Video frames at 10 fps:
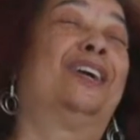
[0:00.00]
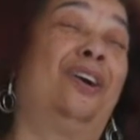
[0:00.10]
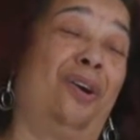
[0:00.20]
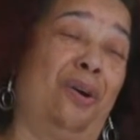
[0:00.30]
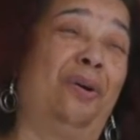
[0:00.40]

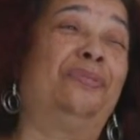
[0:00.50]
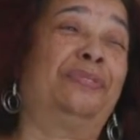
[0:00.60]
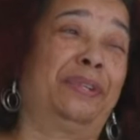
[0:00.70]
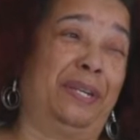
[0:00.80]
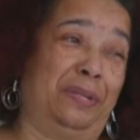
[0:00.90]
call
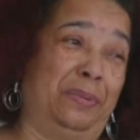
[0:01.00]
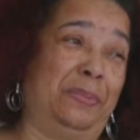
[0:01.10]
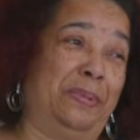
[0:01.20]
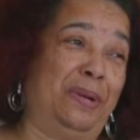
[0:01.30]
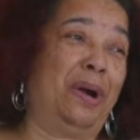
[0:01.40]
for help.
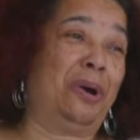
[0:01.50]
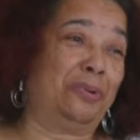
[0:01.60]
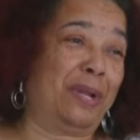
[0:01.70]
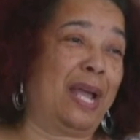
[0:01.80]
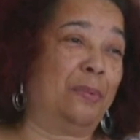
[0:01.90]
Call
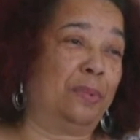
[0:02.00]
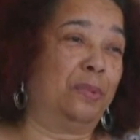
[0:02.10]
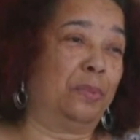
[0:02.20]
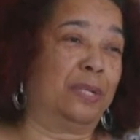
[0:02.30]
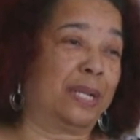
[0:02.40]

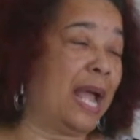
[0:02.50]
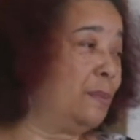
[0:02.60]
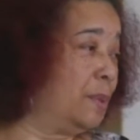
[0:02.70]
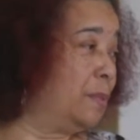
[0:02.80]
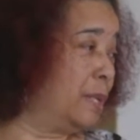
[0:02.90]
911.
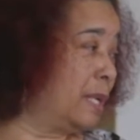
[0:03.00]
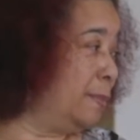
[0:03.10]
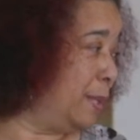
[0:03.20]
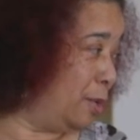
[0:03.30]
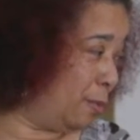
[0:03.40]
911 can
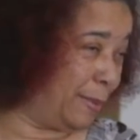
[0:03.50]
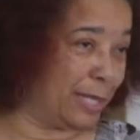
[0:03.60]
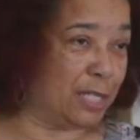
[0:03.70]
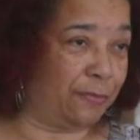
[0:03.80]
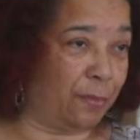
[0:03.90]
be your
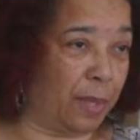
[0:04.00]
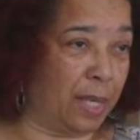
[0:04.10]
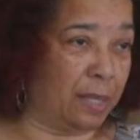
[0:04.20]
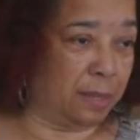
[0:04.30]
best friend.